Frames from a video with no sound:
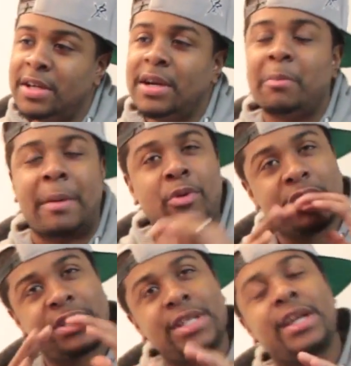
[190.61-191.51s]
Okay. But I'm
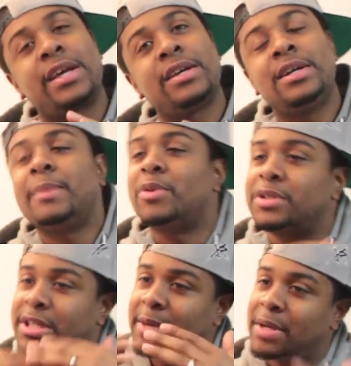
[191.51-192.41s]
going to sit here, I'm
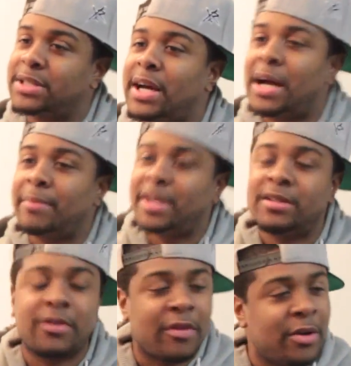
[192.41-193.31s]
going to take my time
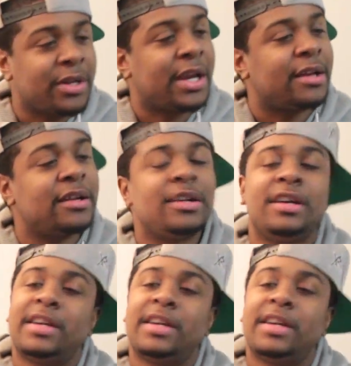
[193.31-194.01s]
in Toronto, Canada,